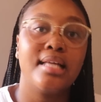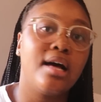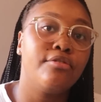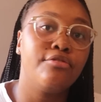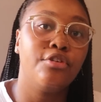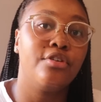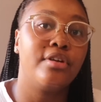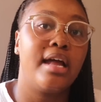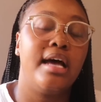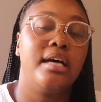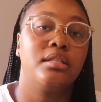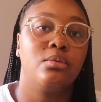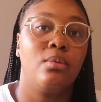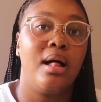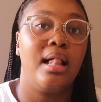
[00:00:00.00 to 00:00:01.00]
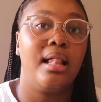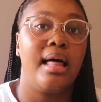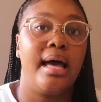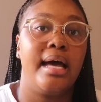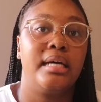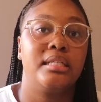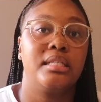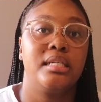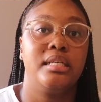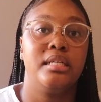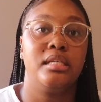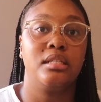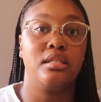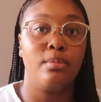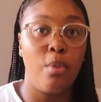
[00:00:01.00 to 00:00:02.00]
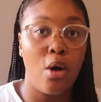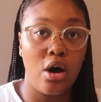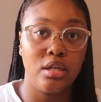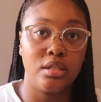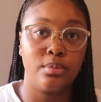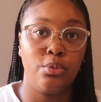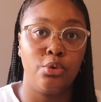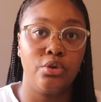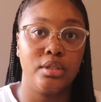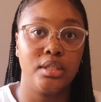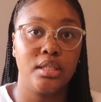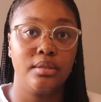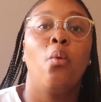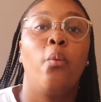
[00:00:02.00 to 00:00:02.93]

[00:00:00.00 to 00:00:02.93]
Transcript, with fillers: cell phone as well as his passport.